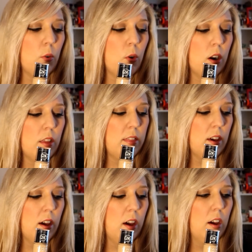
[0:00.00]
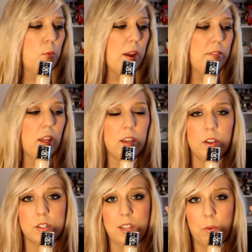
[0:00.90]
or the Revlon
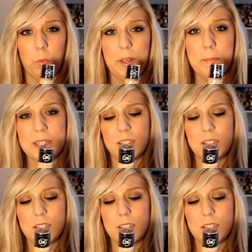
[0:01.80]
Color Stay Whipped.